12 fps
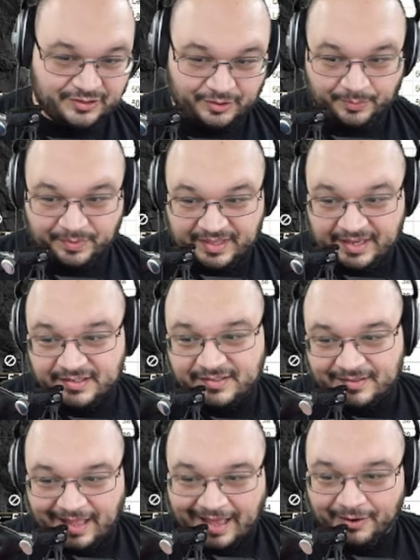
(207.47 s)
So these,
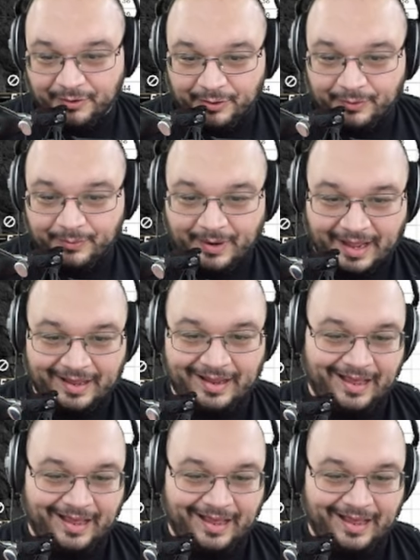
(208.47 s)
I don't know. I,